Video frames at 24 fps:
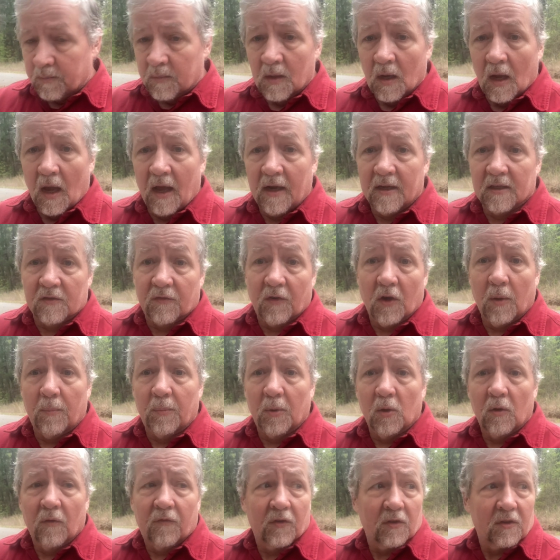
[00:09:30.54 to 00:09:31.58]
And it's very
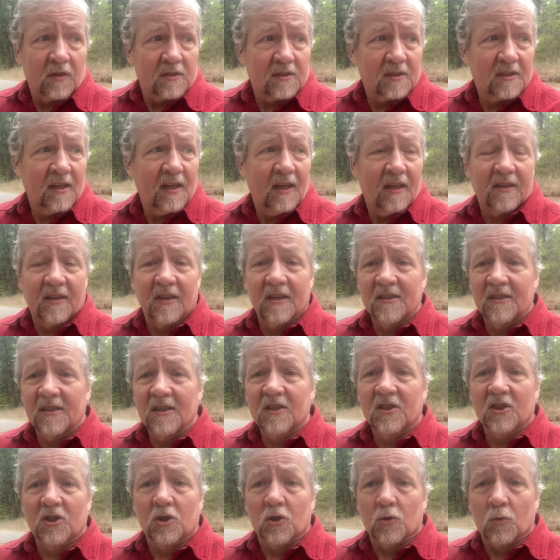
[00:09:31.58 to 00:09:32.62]
beautiful to see. This is
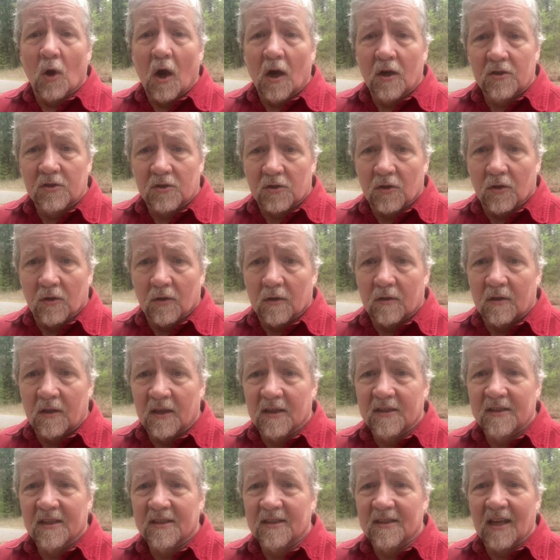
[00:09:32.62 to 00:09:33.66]
structured.
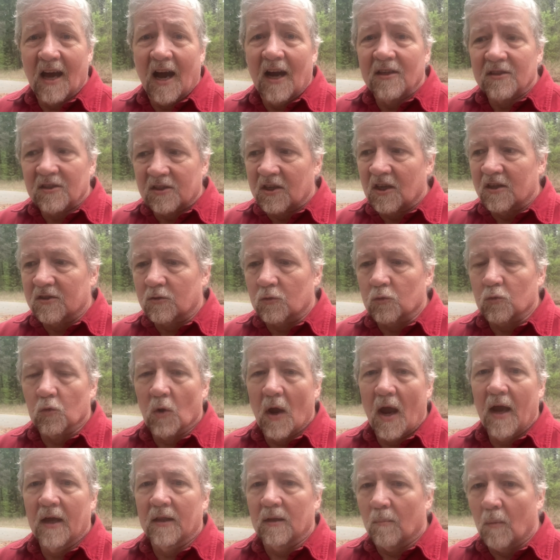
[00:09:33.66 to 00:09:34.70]
This is not just
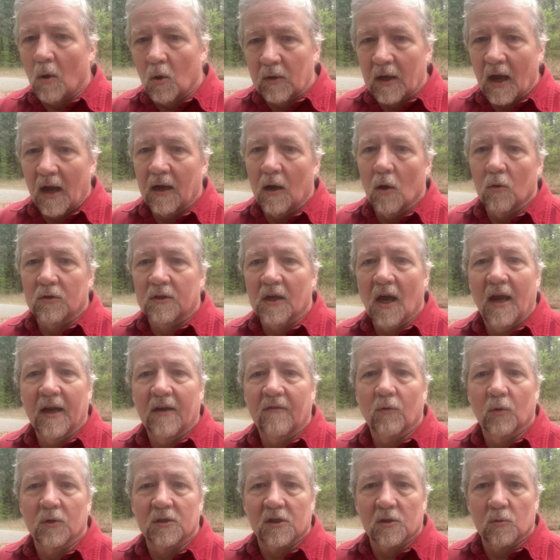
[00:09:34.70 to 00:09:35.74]
random. Okay, go
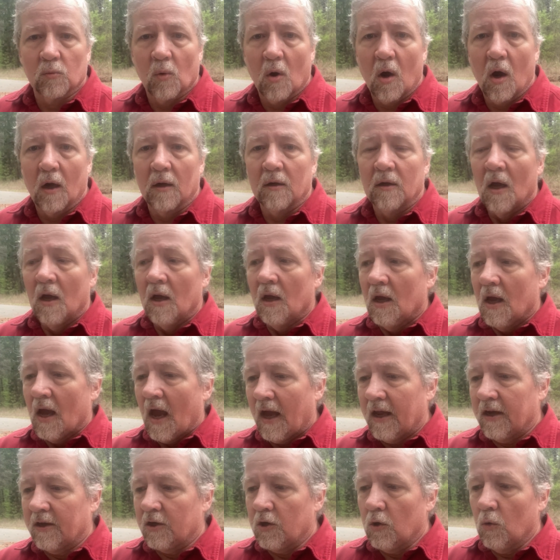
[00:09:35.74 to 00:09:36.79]
take what you want.
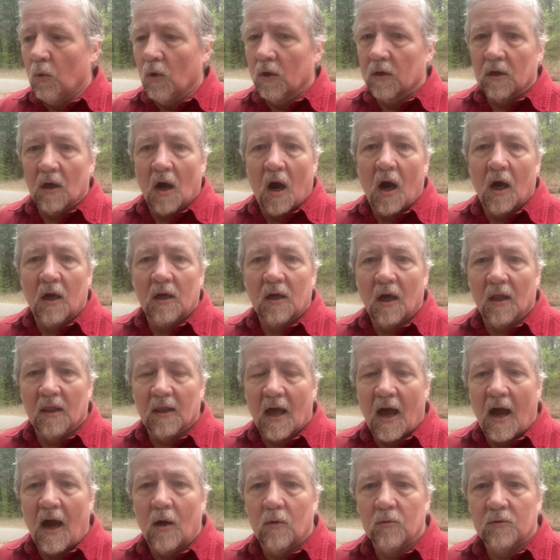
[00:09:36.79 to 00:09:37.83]
And you were not
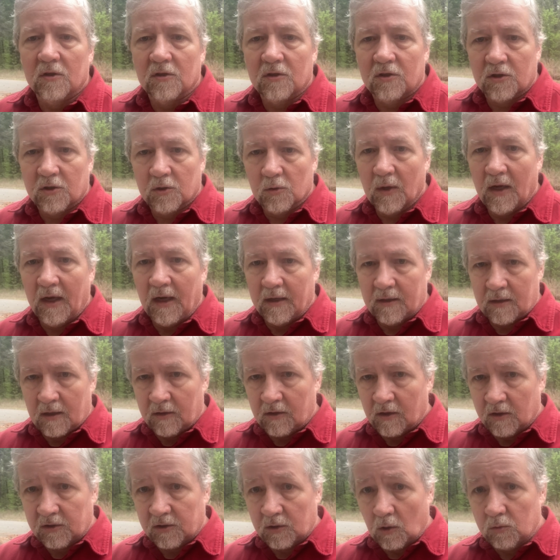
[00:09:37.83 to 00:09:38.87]
allowed to treat
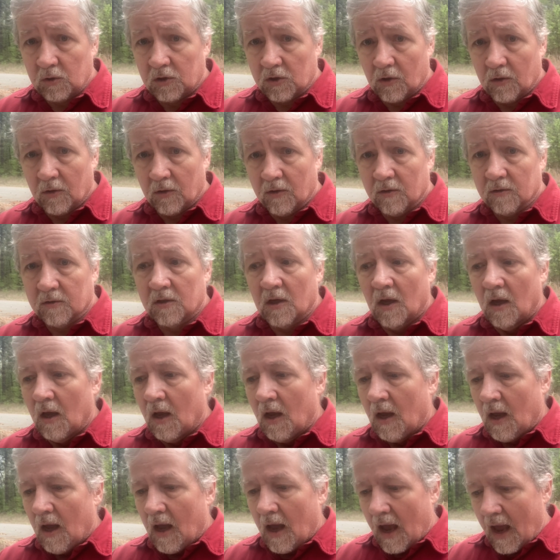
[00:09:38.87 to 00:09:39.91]
the sojourners
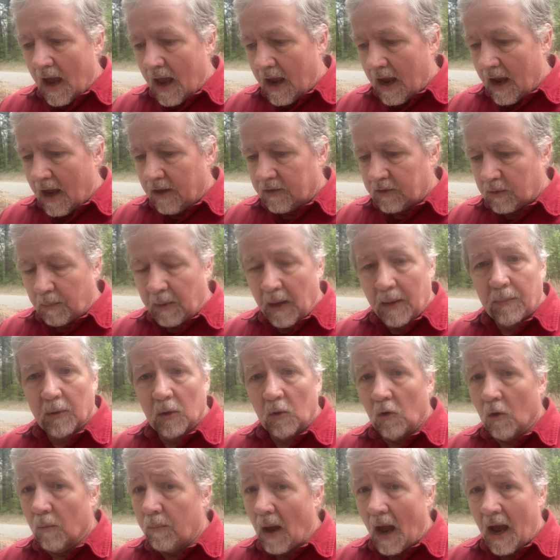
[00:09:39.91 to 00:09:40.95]
and the people who
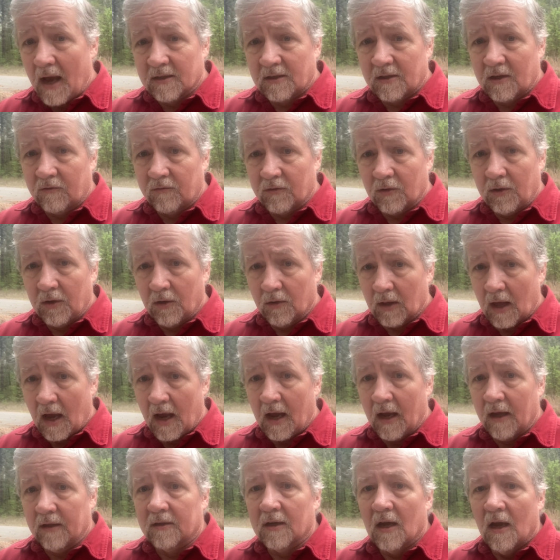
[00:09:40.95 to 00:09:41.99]
are passing through your
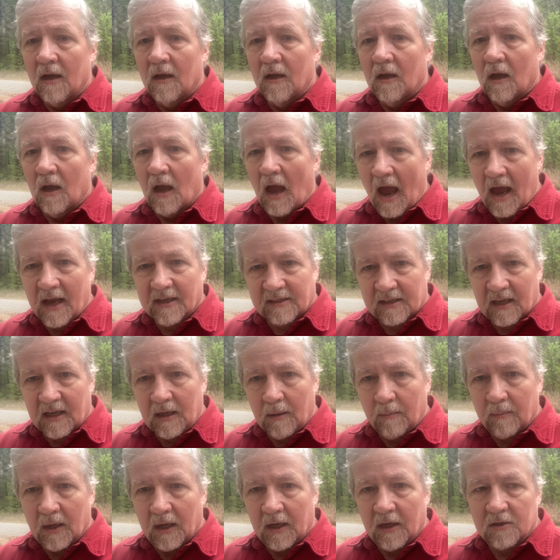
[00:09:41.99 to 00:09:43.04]
land as
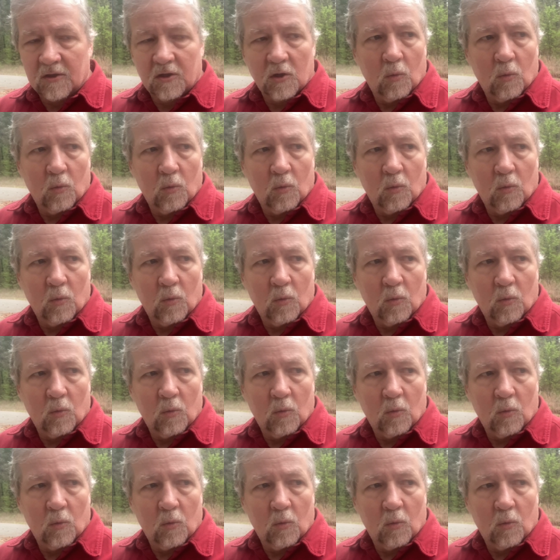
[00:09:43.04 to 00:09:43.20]
enemies.